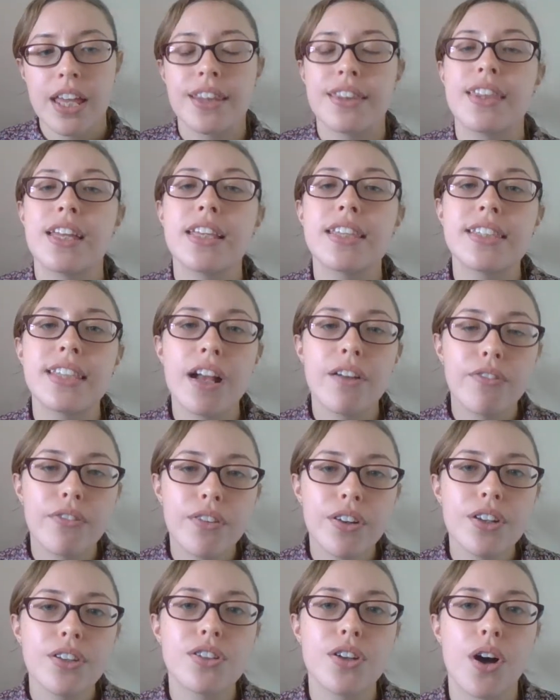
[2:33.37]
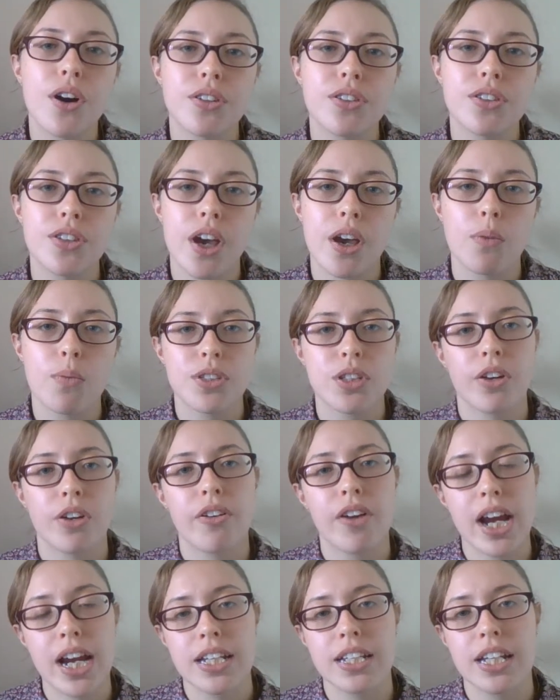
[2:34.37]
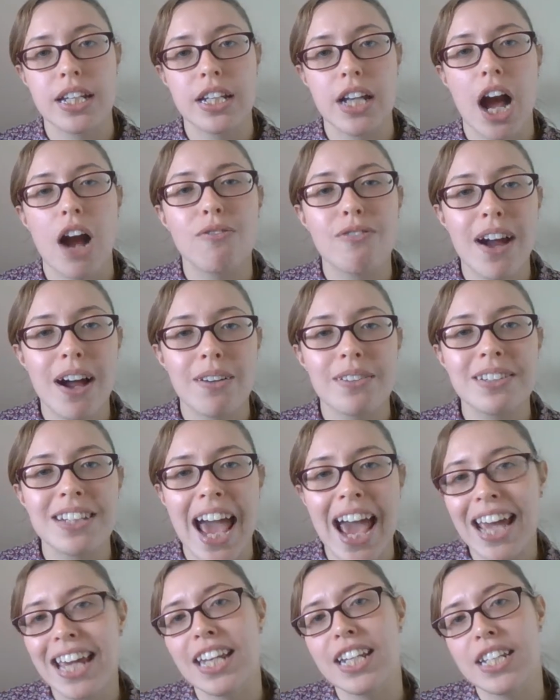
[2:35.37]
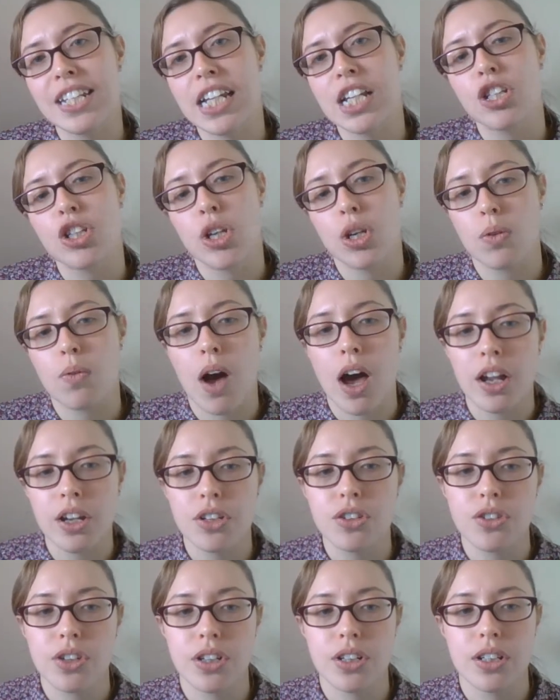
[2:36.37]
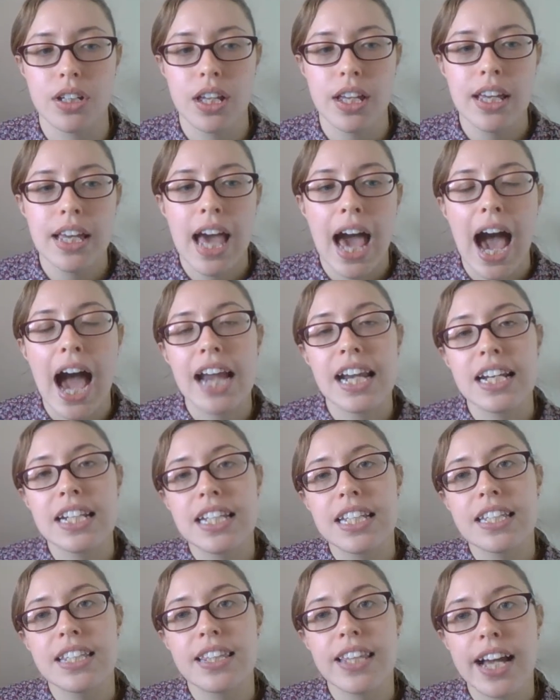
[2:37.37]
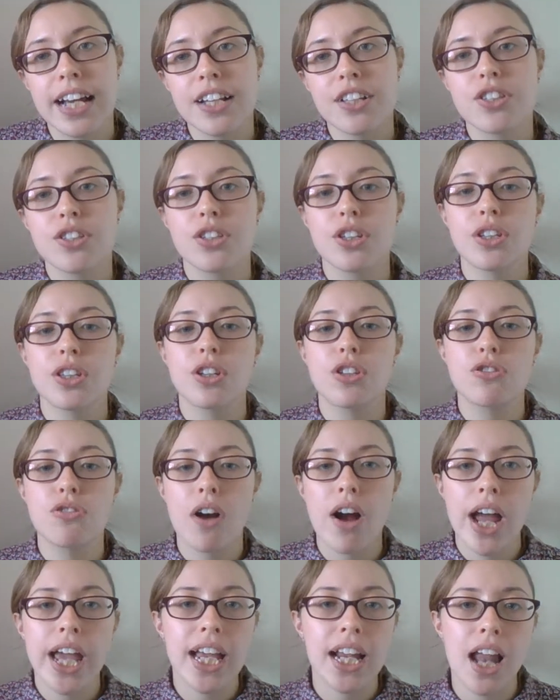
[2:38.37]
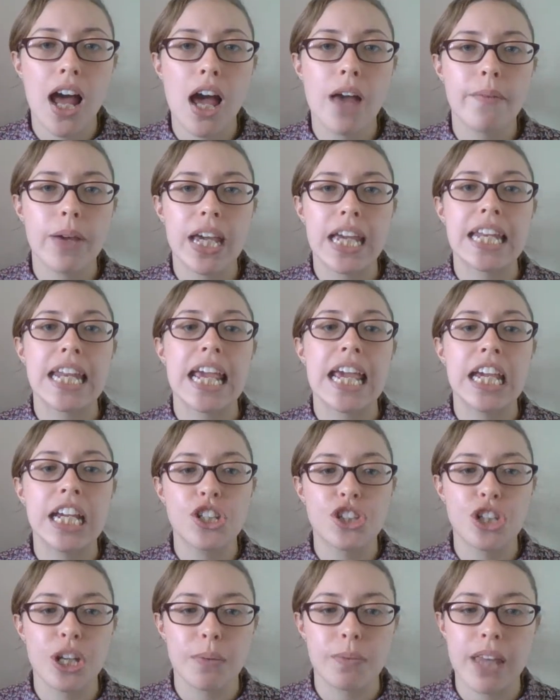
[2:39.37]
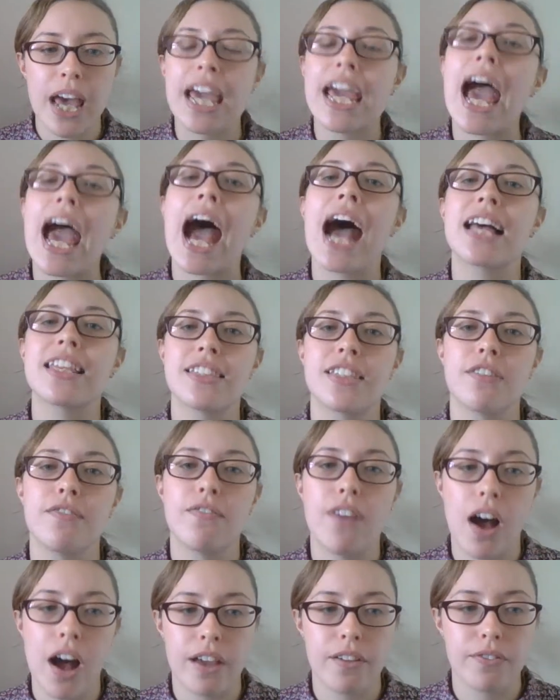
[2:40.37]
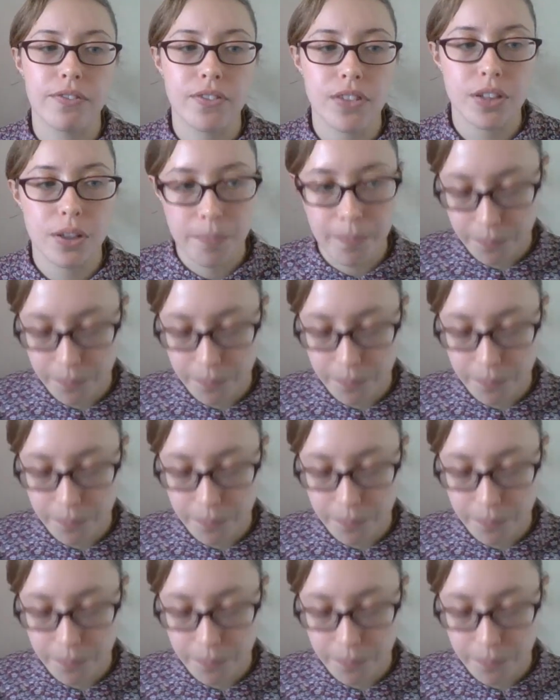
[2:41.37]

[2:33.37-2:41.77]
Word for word: The Severan Tondo was created around AD 200, and it is thanks to the dry climate in Egypt that it has survived.